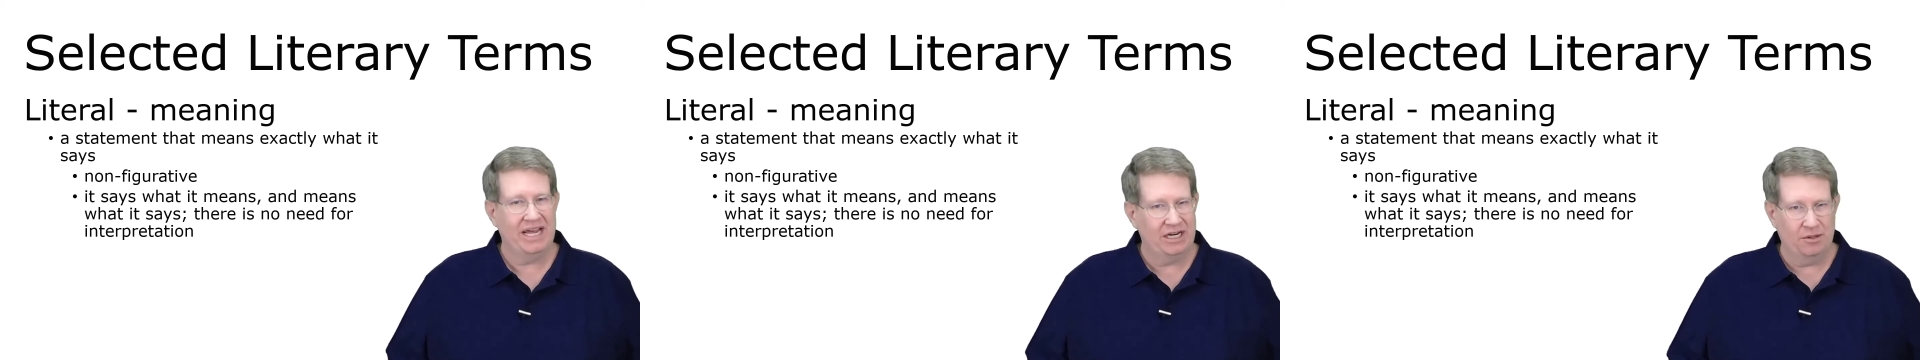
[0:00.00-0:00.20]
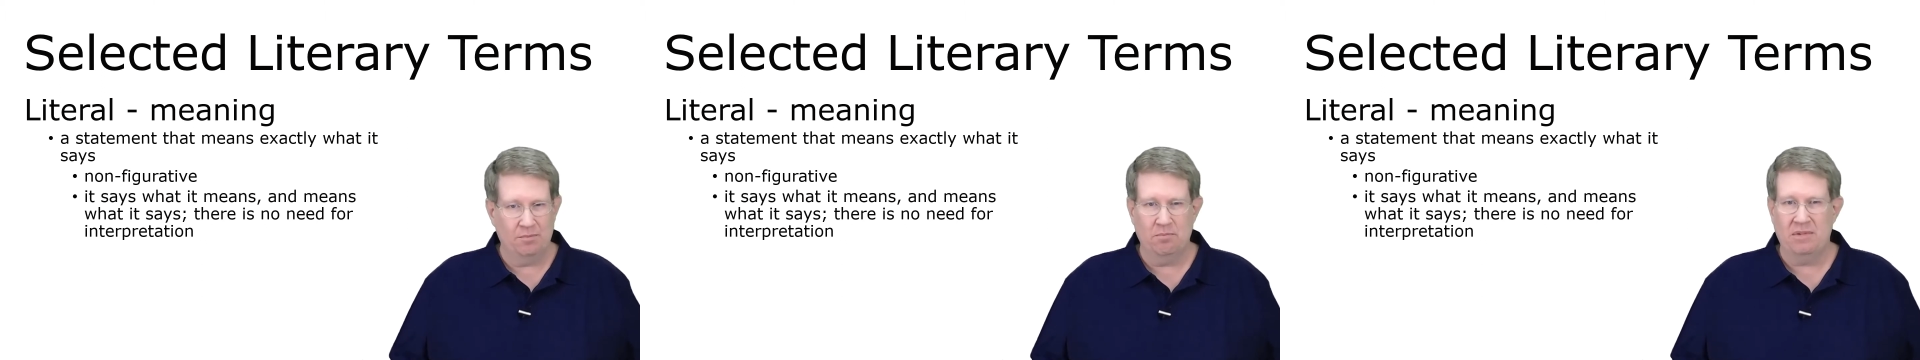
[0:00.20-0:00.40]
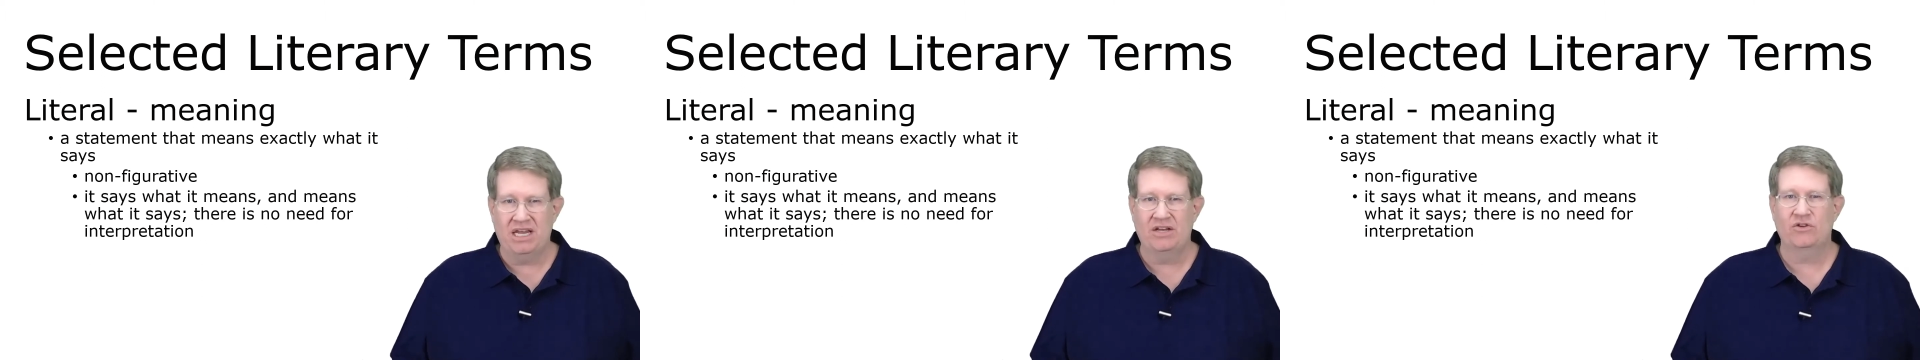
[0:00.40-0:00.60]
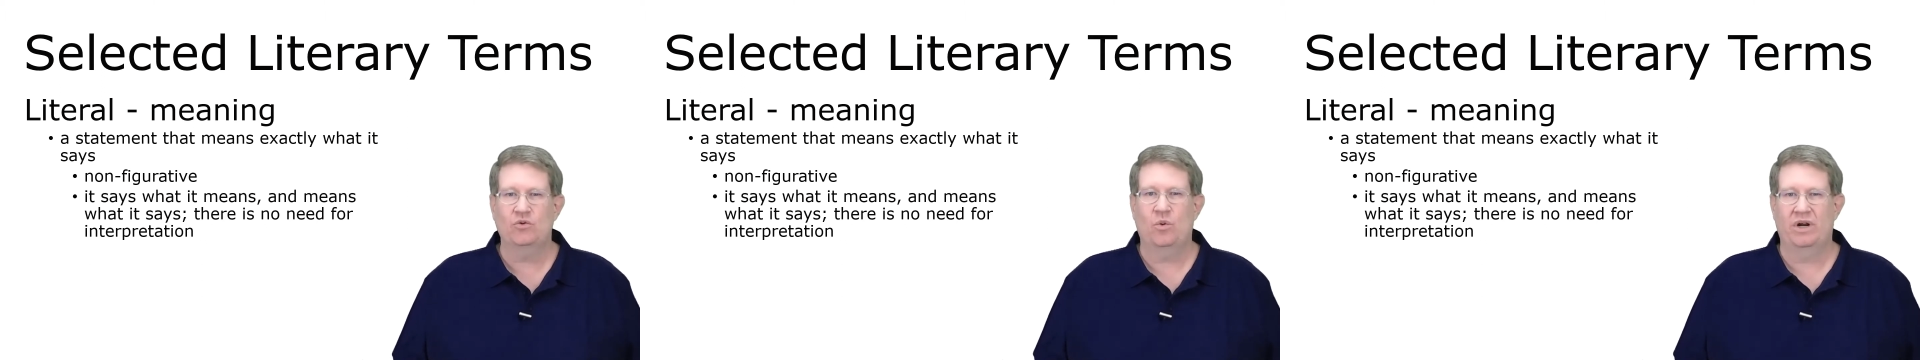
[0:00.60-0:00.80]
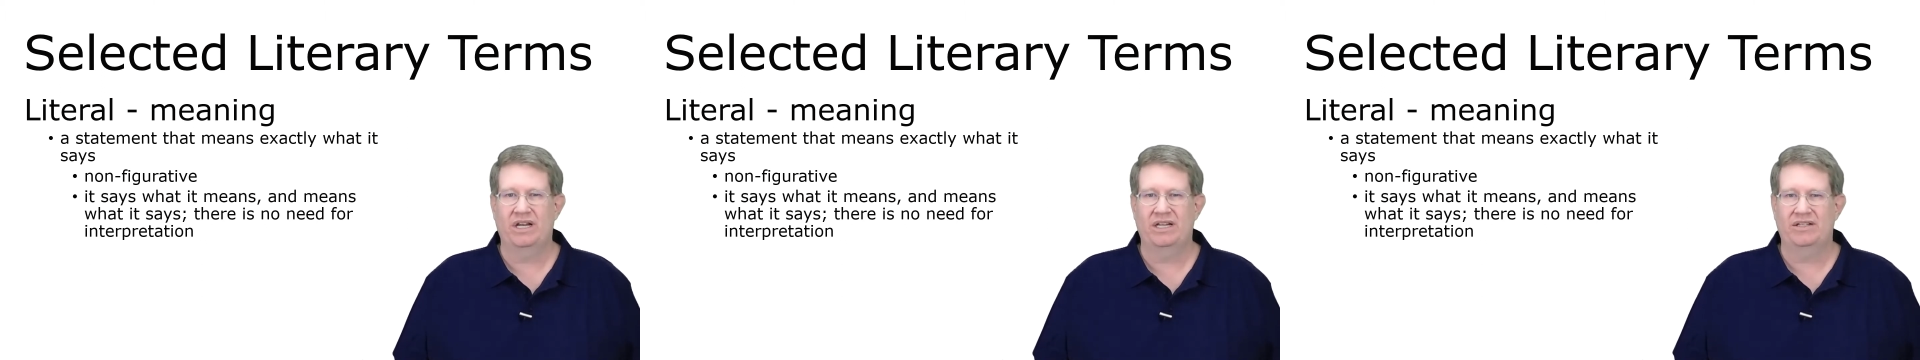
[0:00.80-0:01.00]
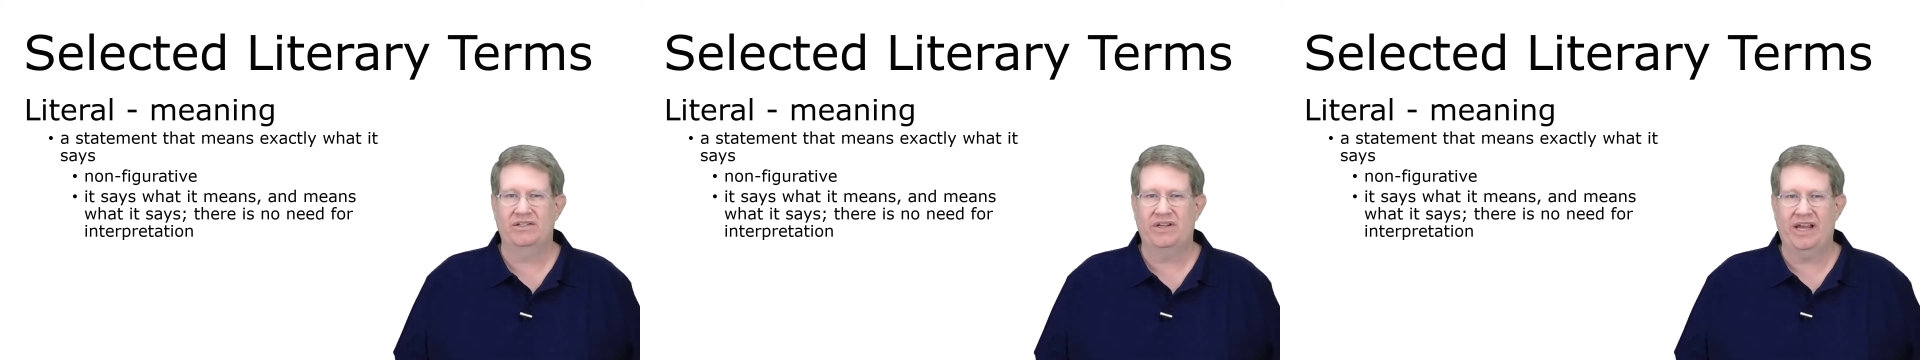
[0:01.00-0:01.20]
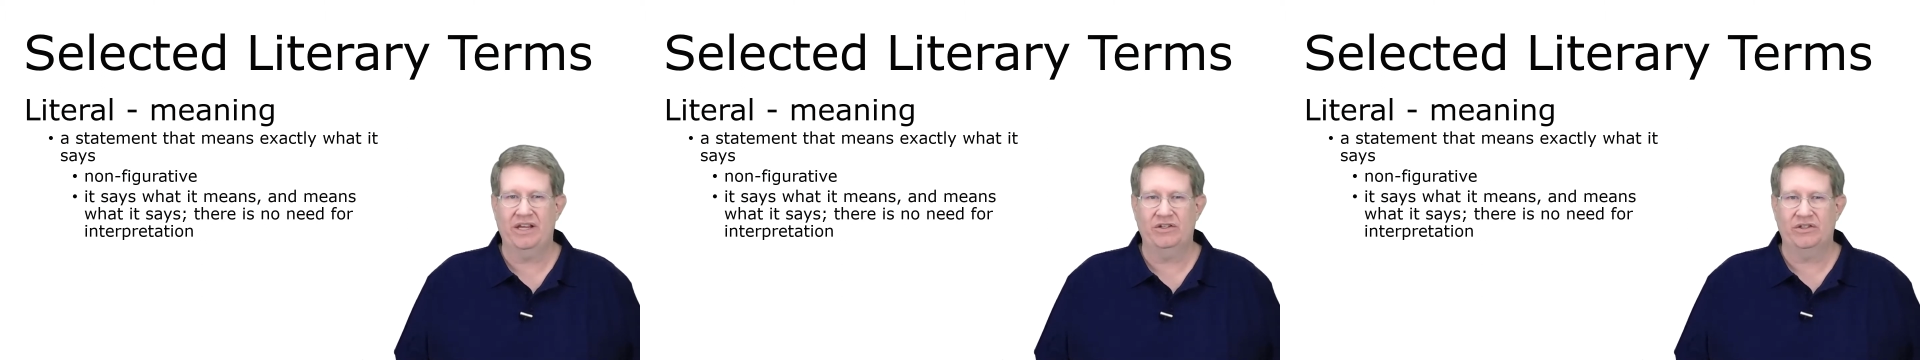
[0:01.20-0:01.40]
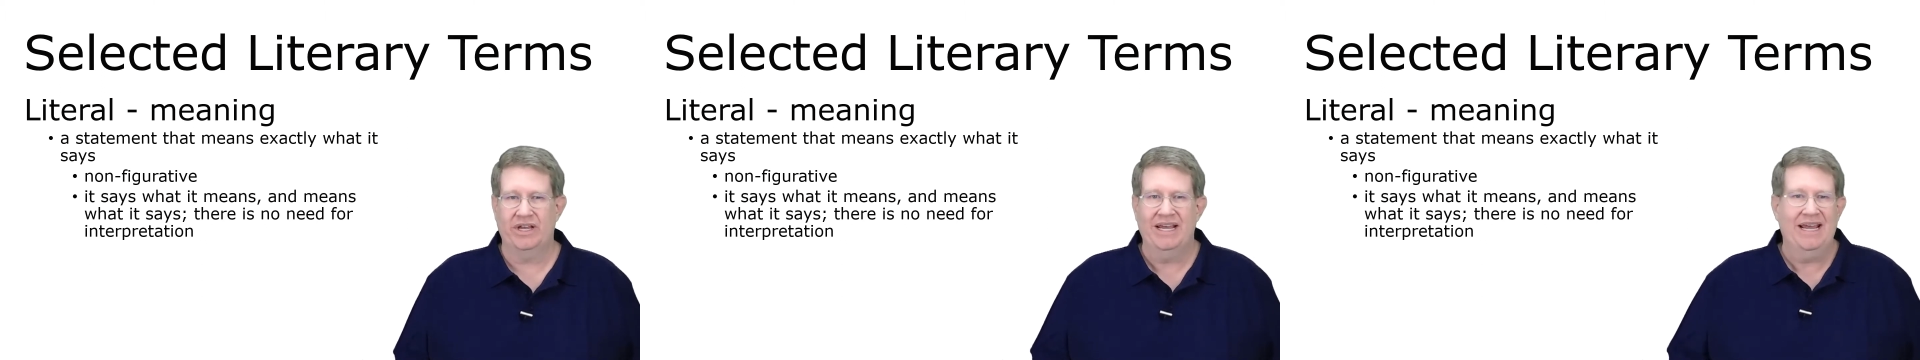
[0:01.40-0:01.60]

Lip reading: and it means what it says.